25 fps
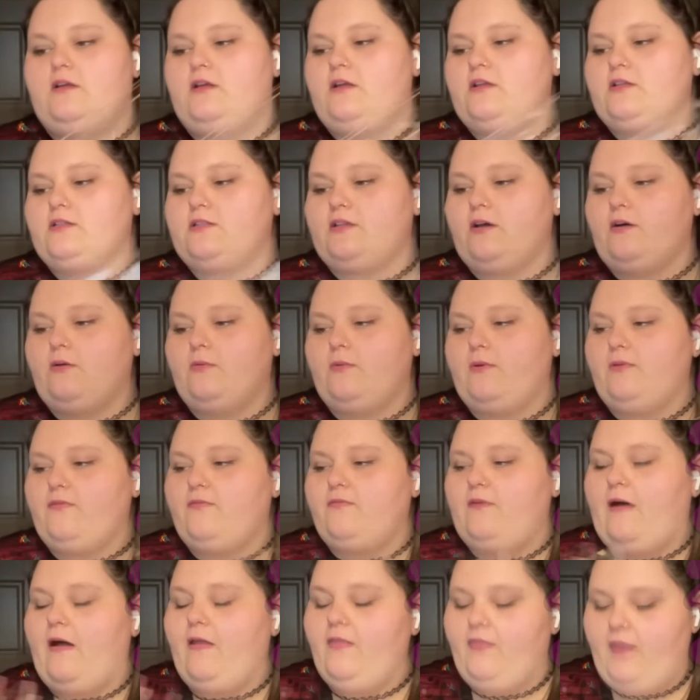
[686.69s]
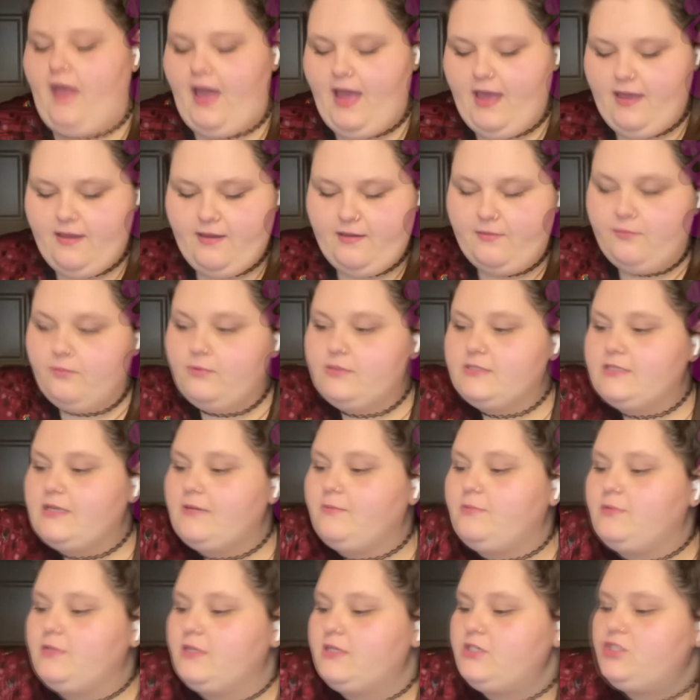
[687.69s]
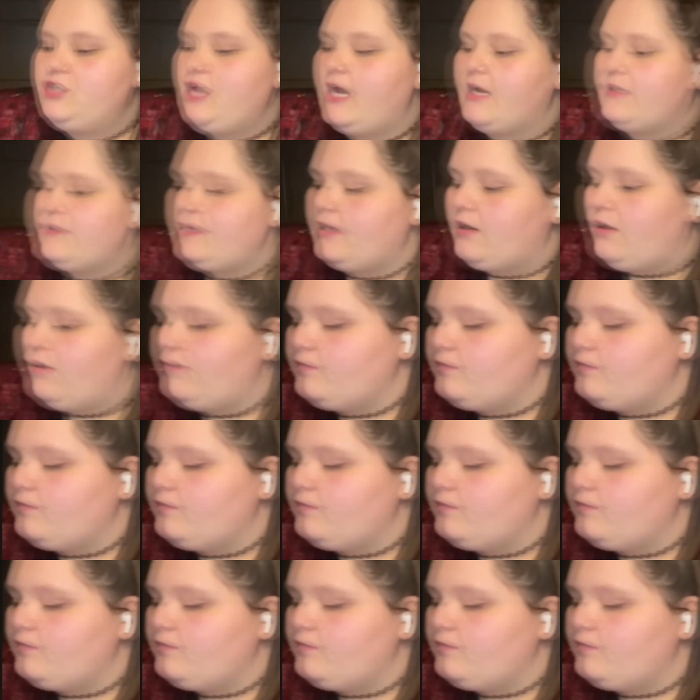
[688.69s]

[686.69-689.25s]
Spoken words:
So we found that and was able to check that off